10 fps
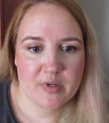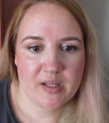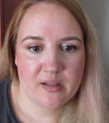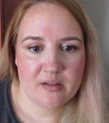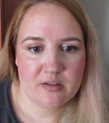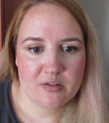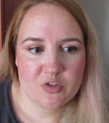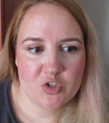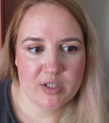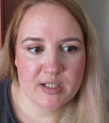uh,
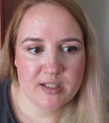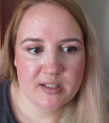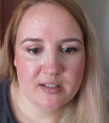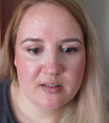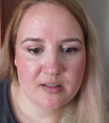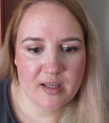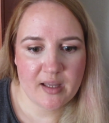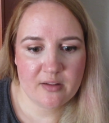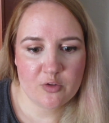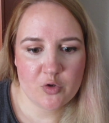charity,
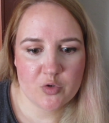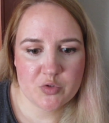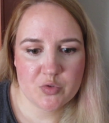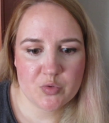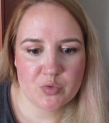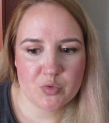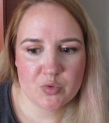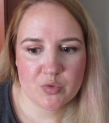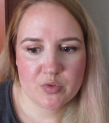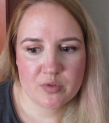and
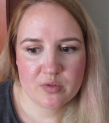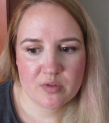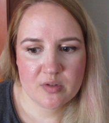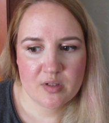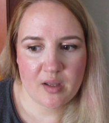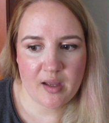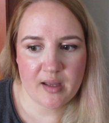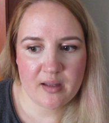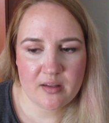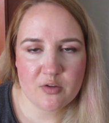also
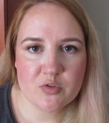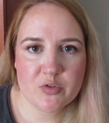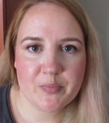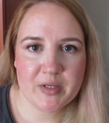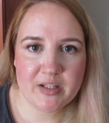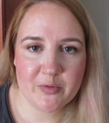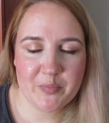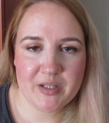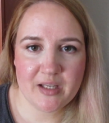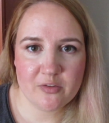I used to play the
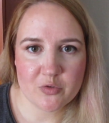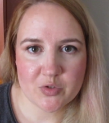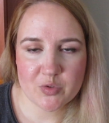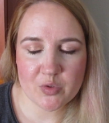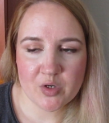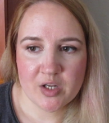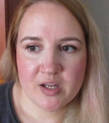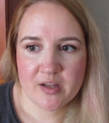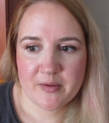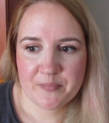piano. So uh,
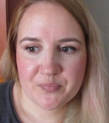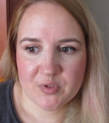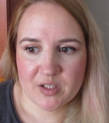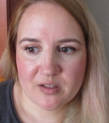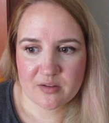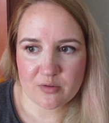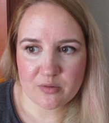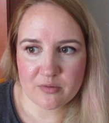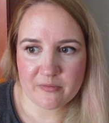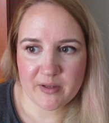
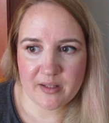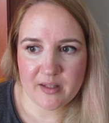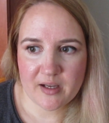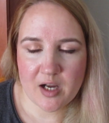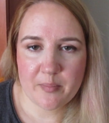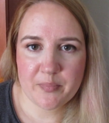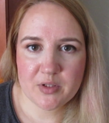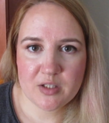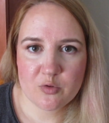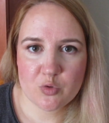when a
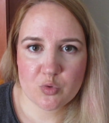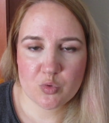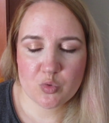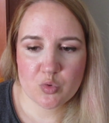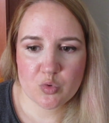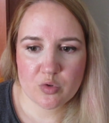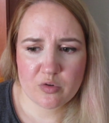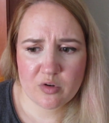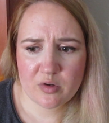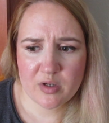company who,
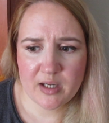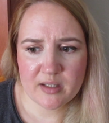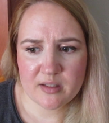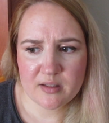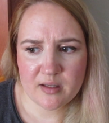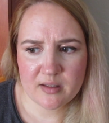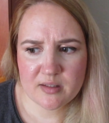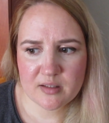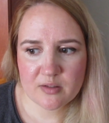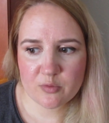I, I
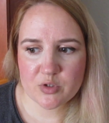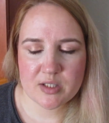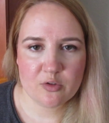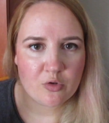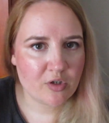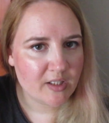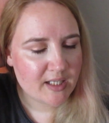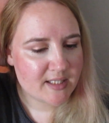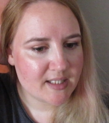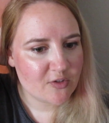think it was an
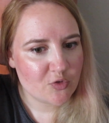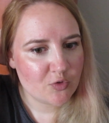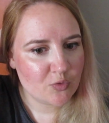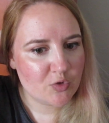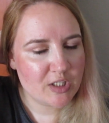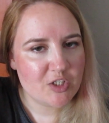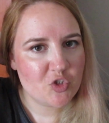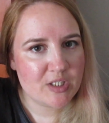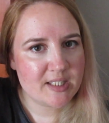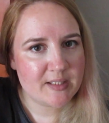organization who
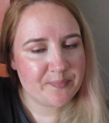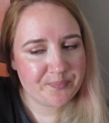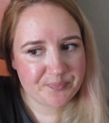teaches